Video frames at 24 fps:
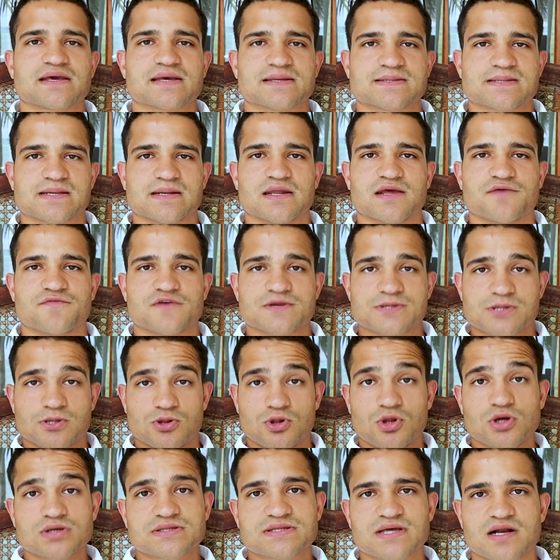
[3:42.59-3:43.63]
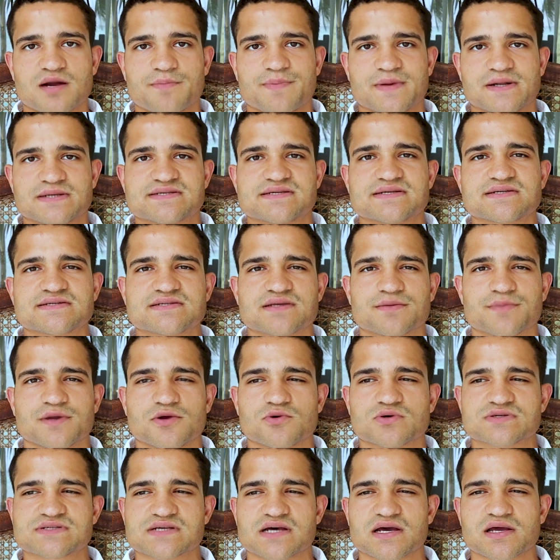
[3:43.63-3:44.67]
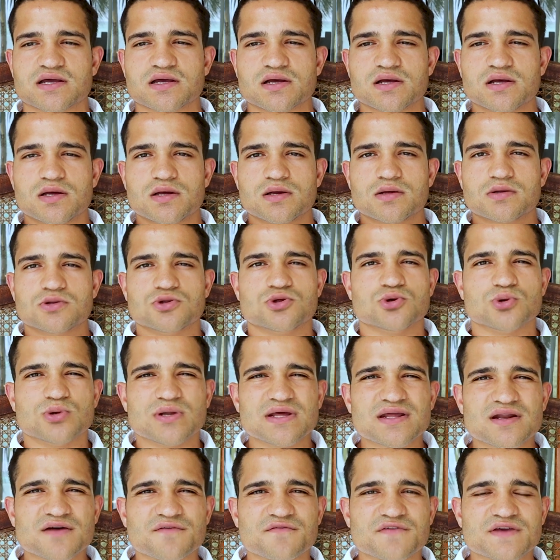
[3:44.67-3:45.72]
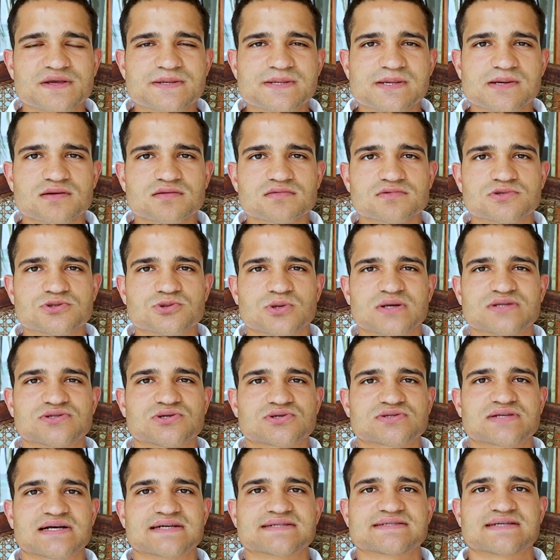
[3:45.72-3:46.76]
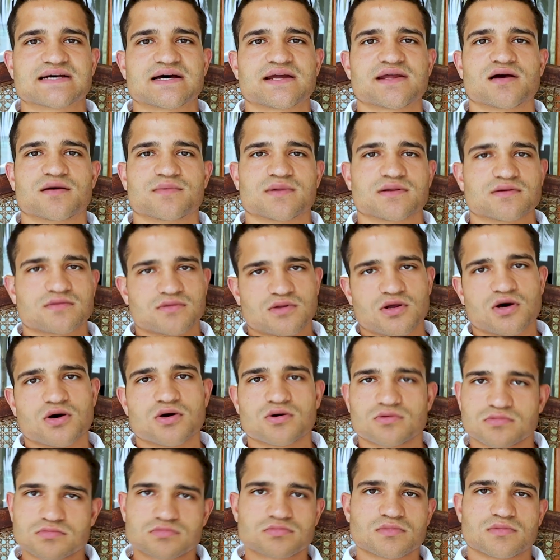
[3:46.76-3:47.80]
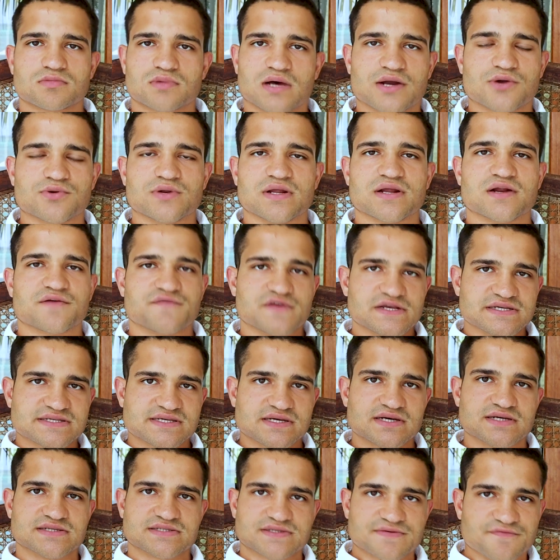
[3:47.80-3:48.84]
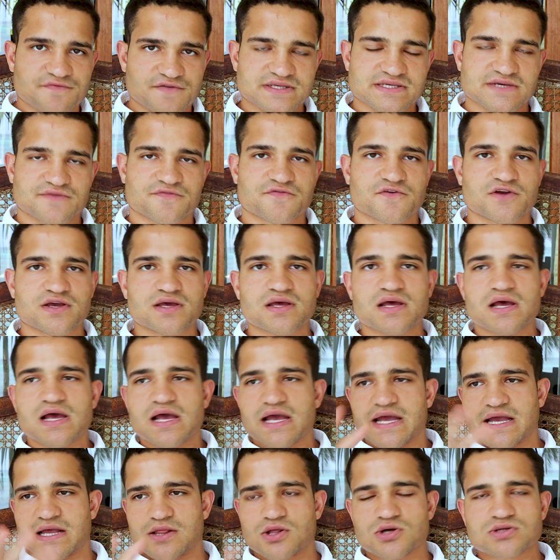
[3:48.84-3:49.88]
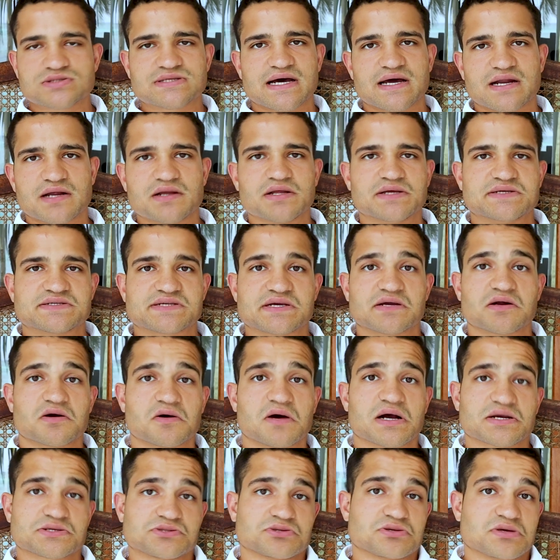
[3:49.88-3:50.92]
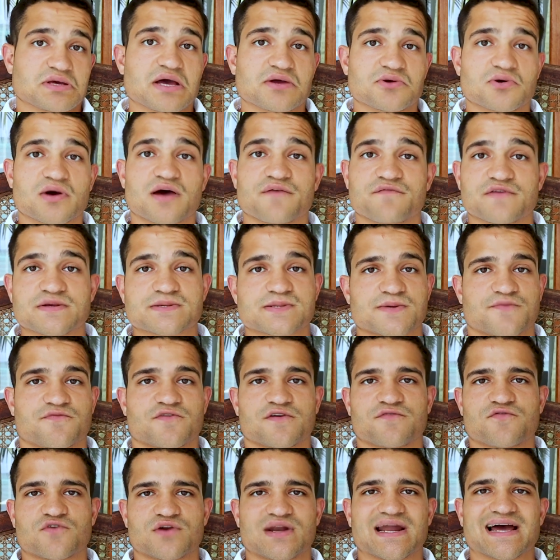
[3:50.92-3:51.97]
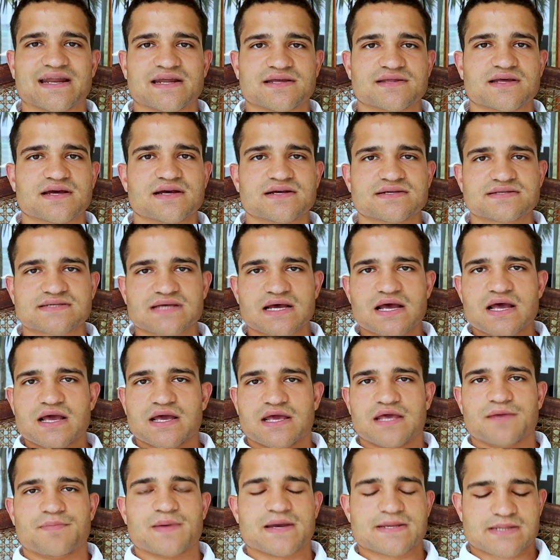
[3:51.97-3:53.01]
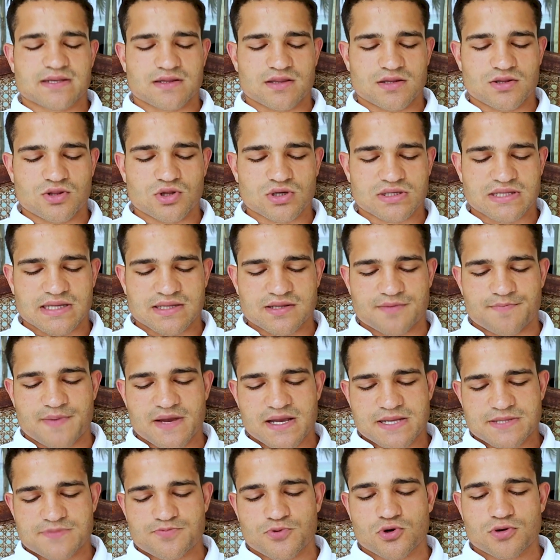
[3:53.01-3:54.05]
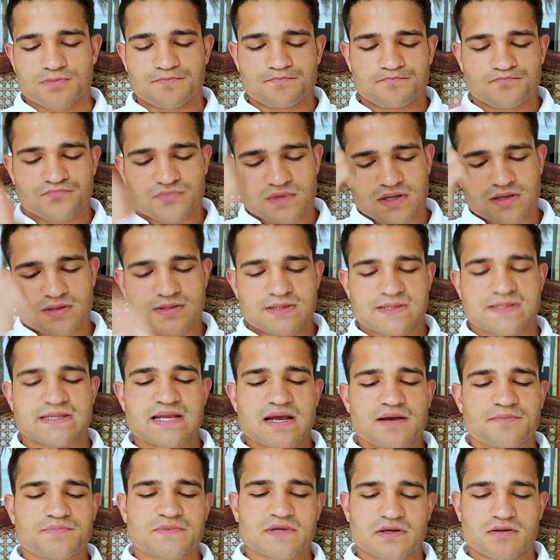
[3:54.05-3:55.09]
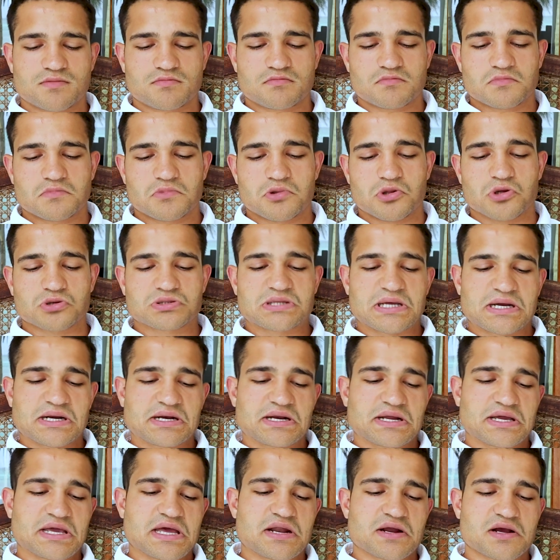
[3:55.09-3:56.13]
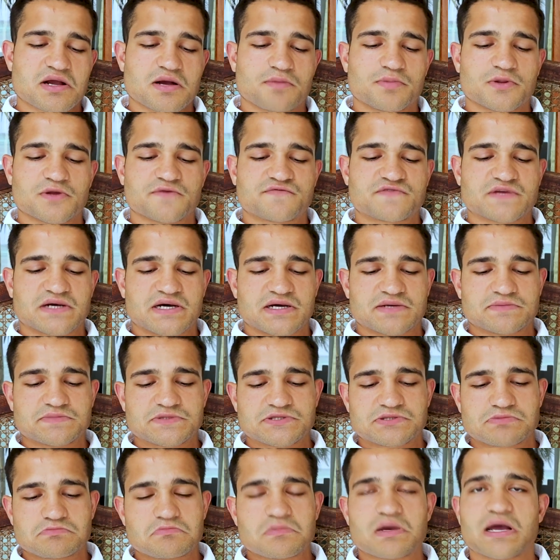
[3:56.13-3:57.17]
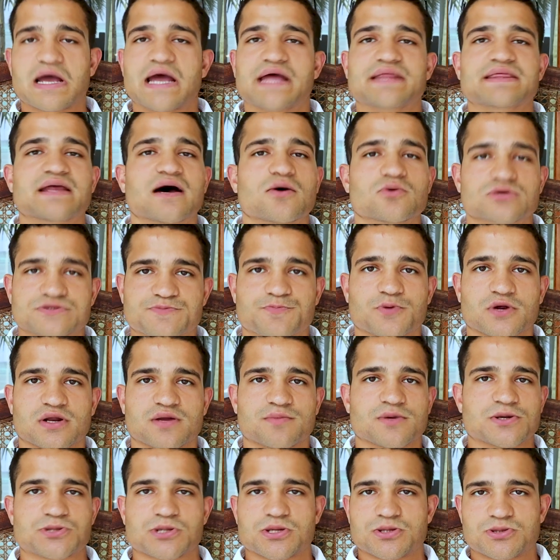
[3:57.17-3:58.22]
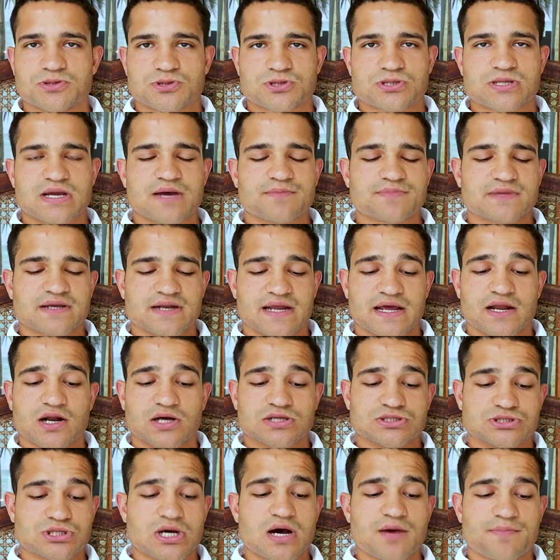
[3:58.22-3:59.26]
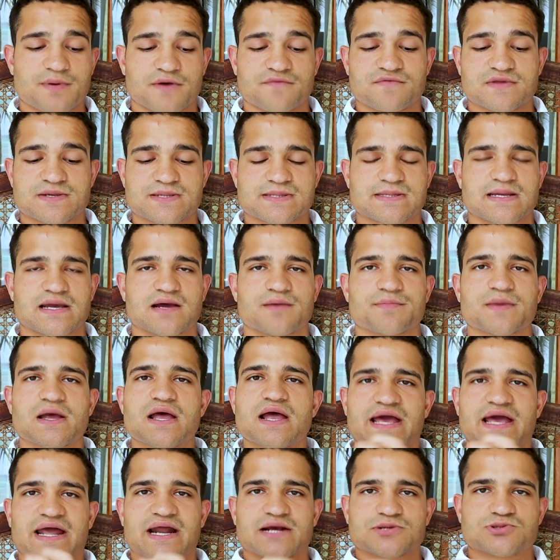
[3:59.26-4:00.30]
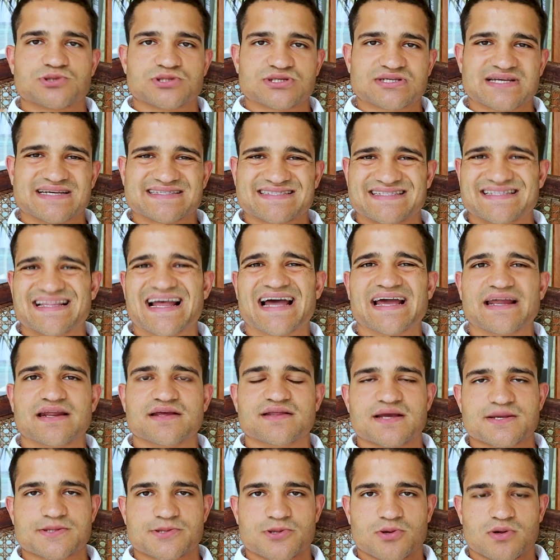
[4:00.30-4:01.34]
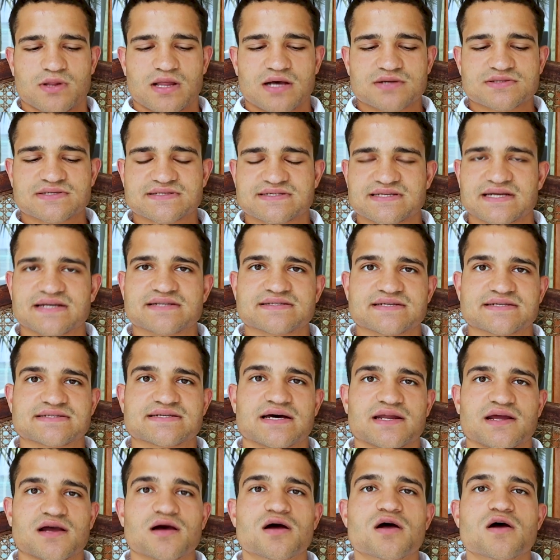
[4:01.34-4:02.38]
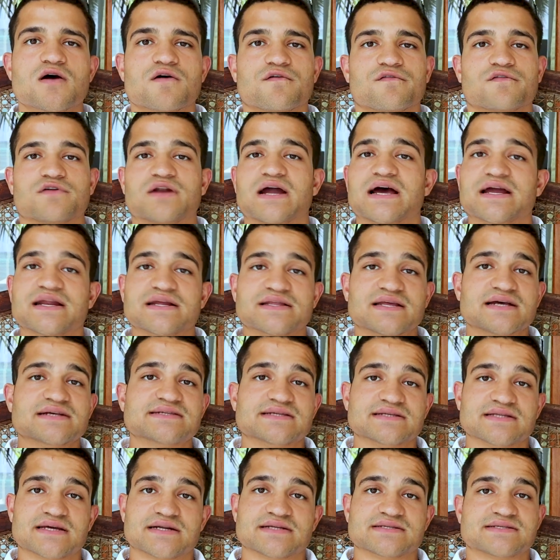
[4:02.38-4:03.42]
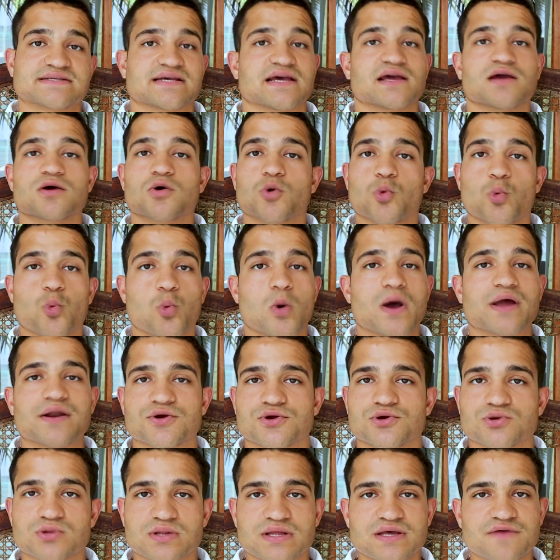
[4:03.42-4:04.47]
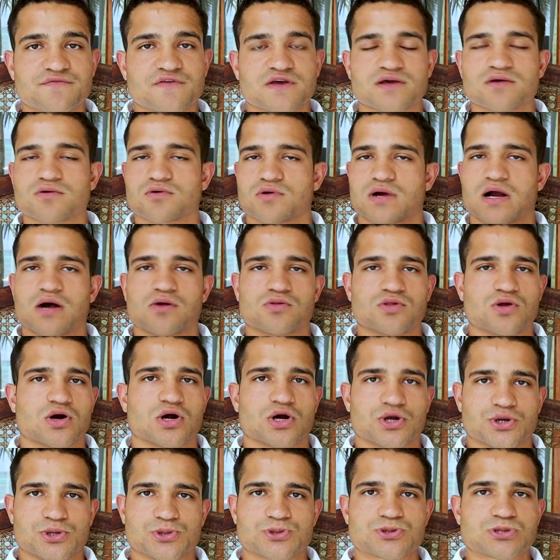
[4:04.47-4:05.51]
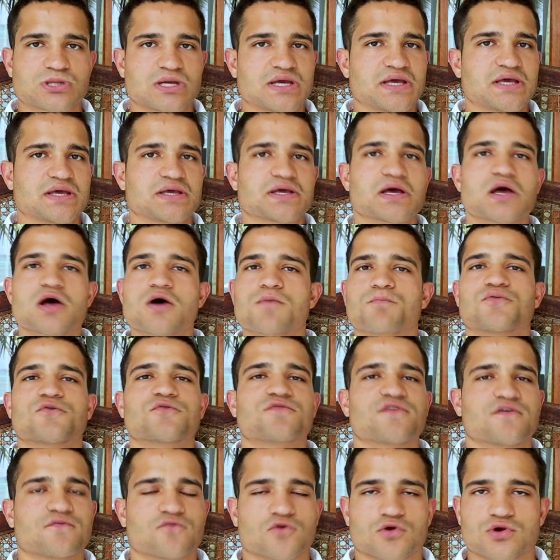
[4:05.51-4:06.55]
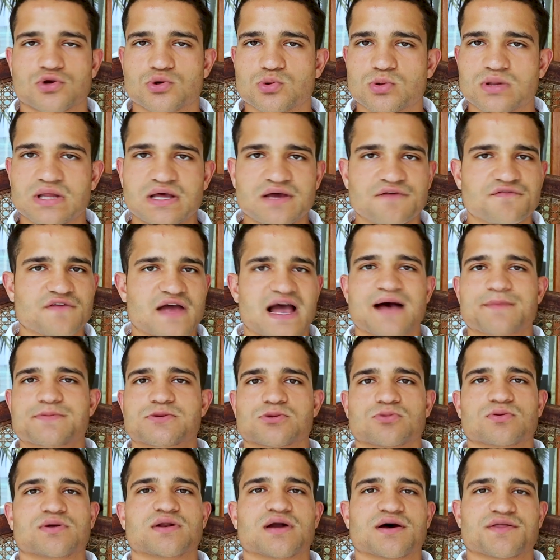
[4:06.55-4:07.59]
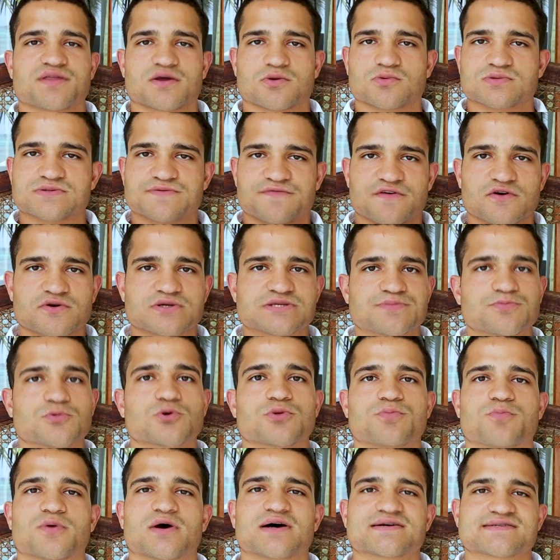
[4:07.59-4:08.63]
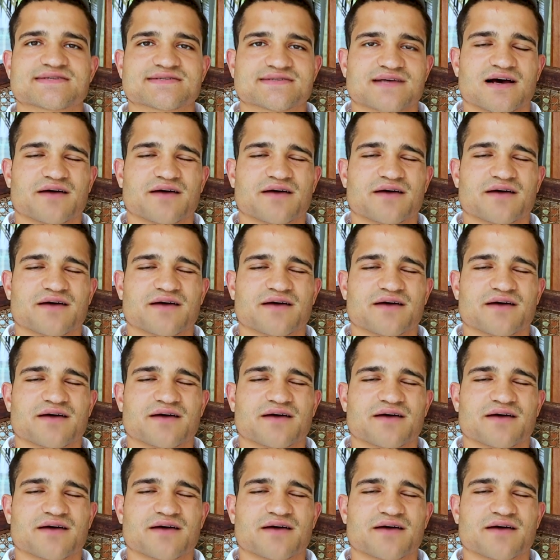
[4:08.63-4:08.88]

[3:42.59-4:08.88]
Kitts and Nevis, looked it up in his system. He was like, do you need a visa to enter Tanzania? I'm like, no, I don't need a visa. It's visa-free. He looked at it. He said, oh, actually, yeah, you have visa-free for 90 days. He basically looked at the passport, stamped it, looked at it again a couple of times, and that was pretty much it. Just stamped it, and on top of the stamp, it actually says 90 days. So you're allowed to stay in Tanzania for 90 days. He didn't say when are you leaving or how long are you staying, proof of where you live, absolutely nothing. It was a very smooth process.